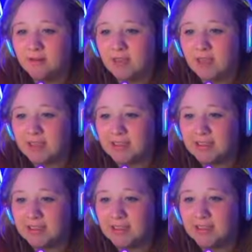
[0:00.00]
Yes, this
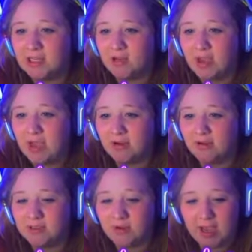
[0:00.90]
is the new
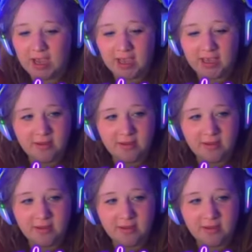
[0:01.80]
house, okay?